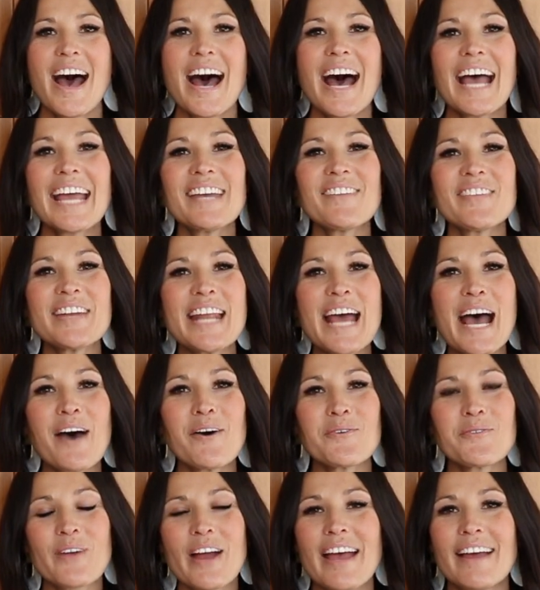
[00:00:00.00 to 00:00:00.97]
I have
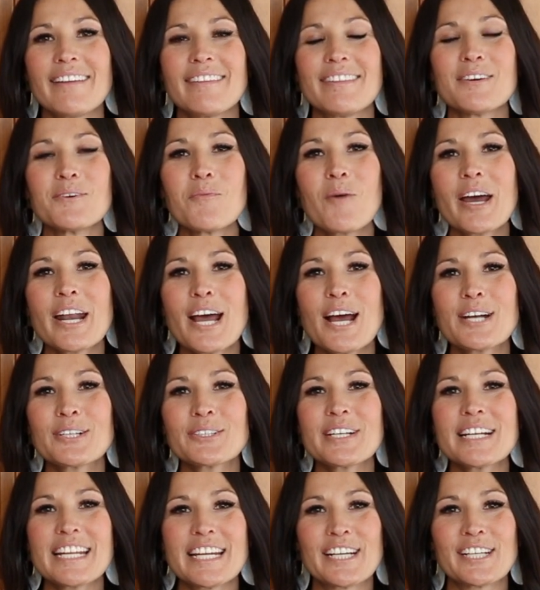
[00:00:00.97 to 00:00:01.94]
now read The
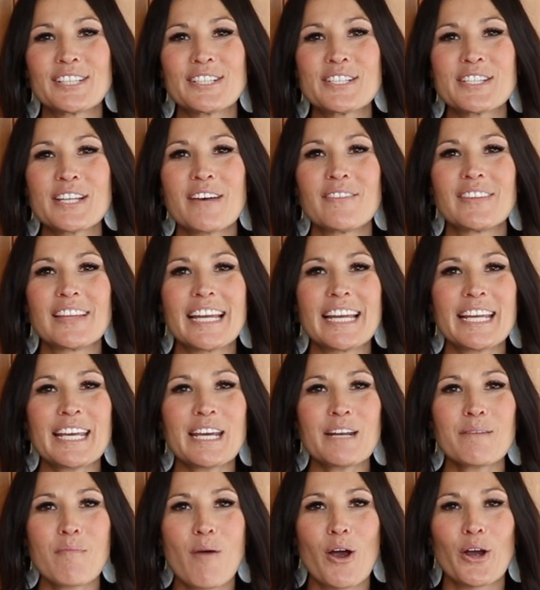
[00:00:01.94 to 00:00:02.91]
100 Years of Lenni
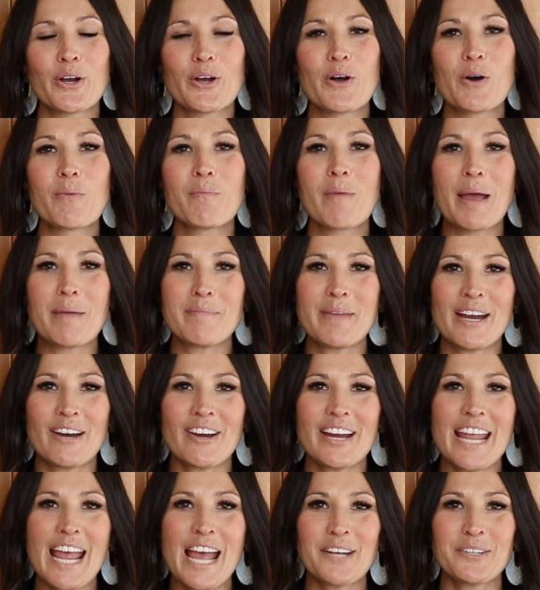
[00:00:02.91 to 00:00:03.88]
and Margot by
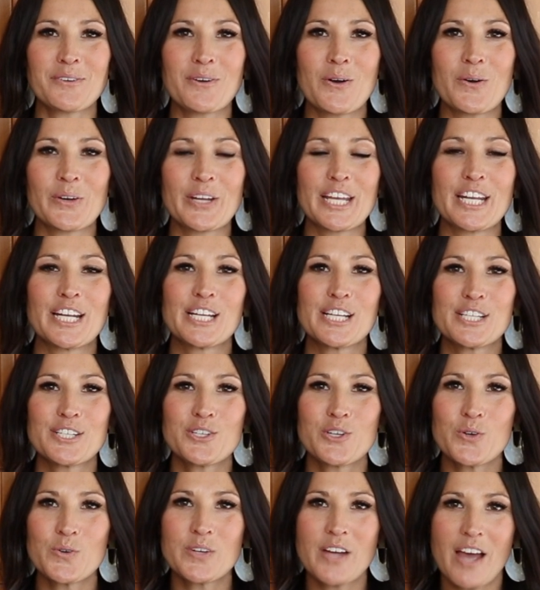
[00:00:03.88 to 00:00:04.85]
Marianne Cronin
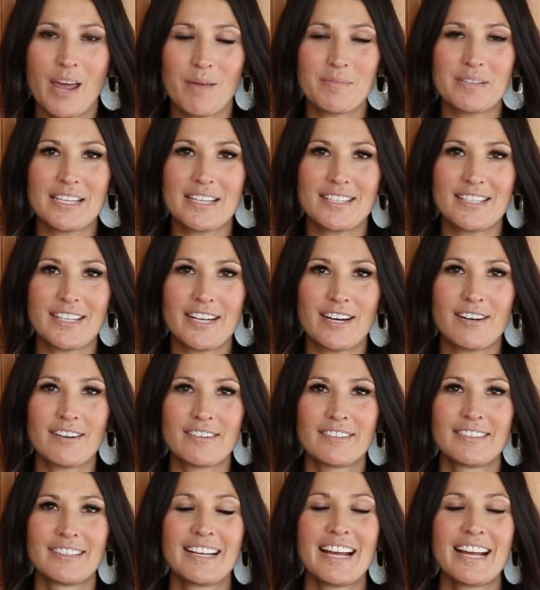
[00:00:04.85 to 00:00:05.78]
two times this year.